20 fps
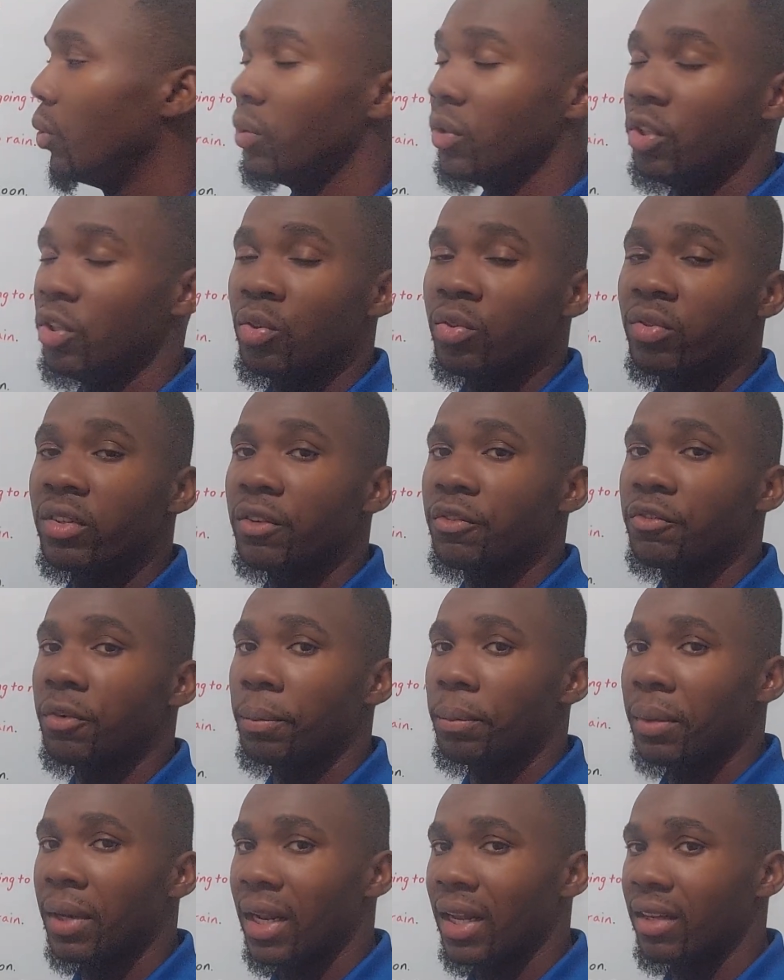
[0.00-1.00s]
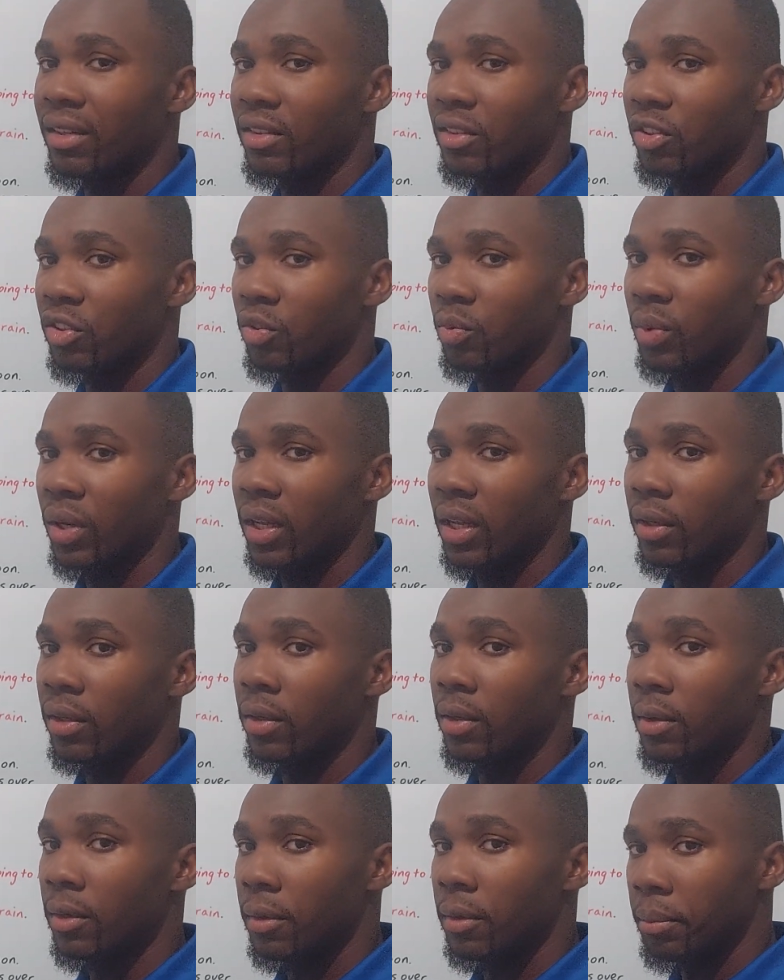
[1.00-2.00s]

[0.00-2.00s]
would use it for plans as well,